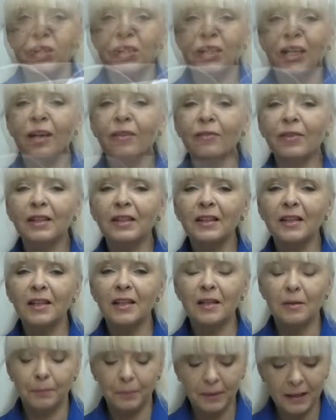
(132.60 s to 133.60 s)
There are
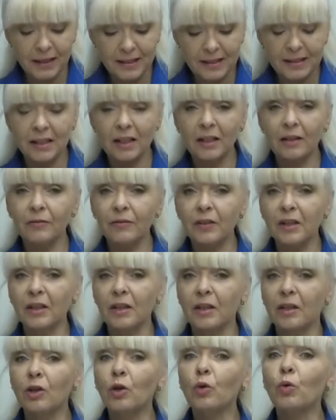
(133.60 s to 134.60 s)
plastic bones
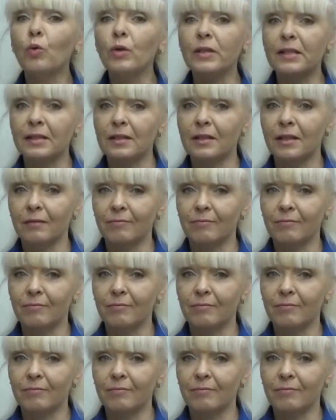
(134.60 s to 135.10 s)
encasing,